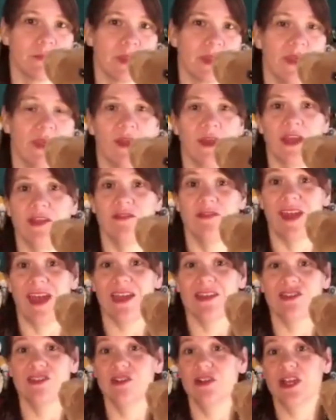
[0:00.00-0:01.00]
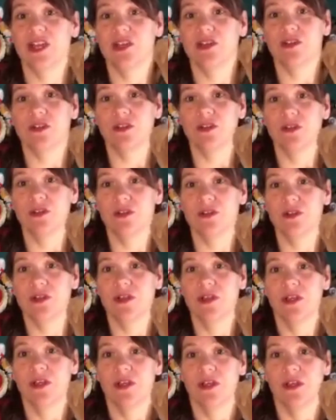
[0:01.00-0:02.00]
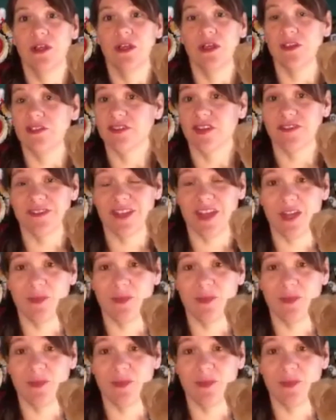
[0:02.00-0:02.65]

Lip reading: In fact, you can include a stuffed animal